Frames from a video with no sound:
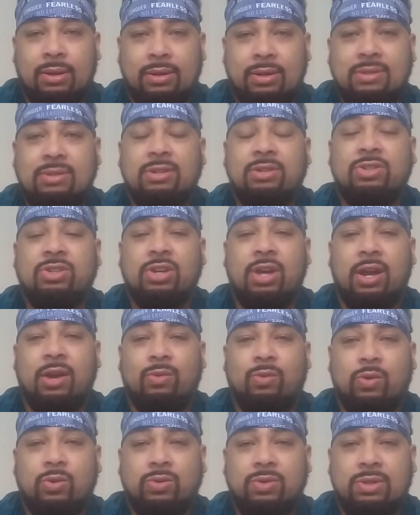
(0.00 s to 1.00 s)
This is J.
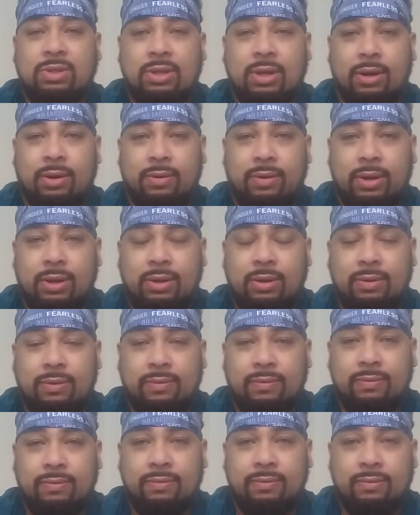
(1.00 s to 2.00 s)
Roos Theory.
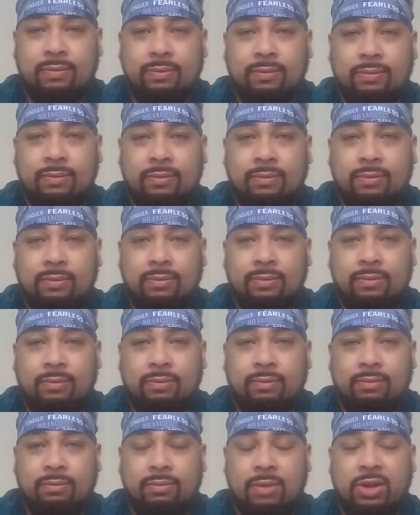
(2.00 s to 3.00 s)

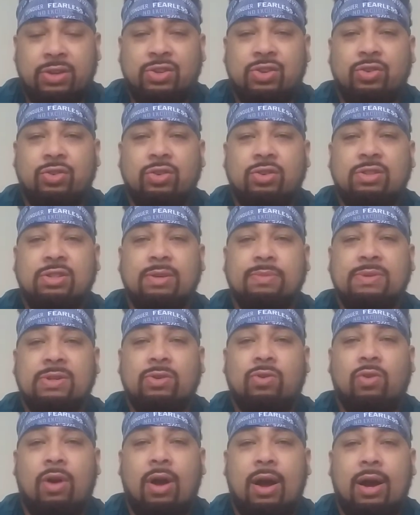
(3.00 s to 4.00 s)
Make sure you
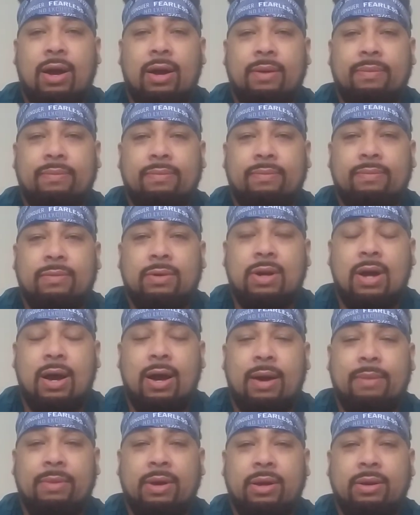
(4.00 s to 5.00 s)
subscribe,
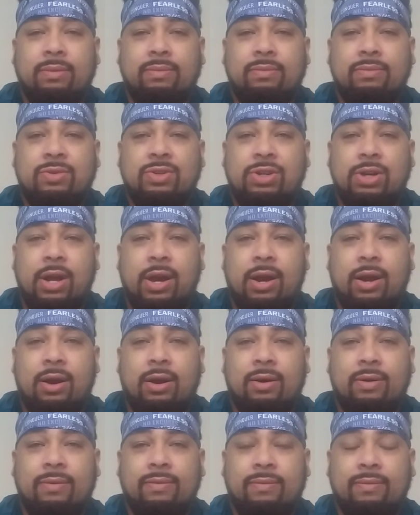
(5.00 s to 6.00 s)
comment,
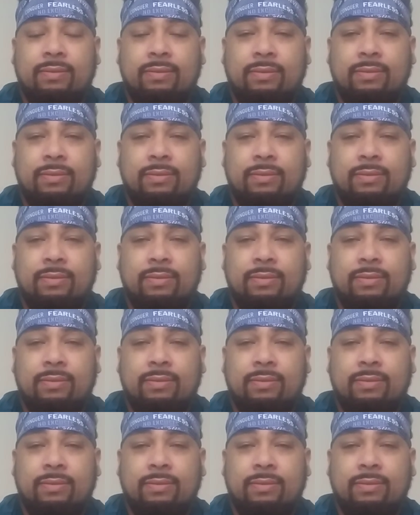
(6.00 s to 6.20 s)
share.